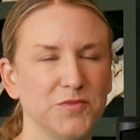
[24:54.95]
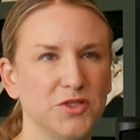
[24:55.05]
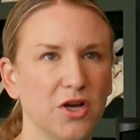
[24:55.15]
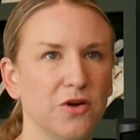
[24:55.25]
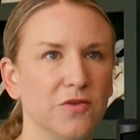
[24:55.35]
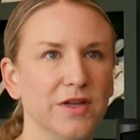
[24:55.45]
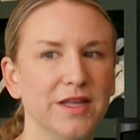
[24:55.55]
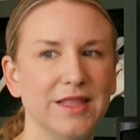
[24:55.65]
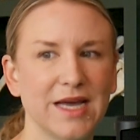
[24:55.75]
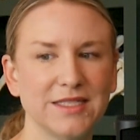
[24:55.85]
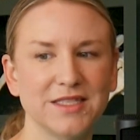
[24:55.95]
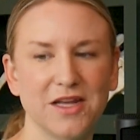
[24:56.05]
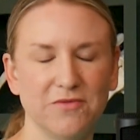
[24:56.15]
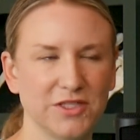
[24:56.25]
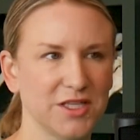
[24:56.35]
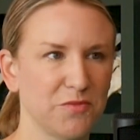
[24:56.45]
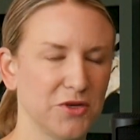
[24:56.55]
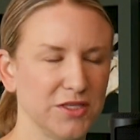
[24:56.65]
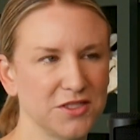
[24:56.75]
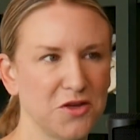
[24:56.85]
So that's kind of a
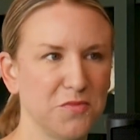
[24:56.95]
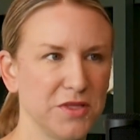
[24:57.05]
slippery slope,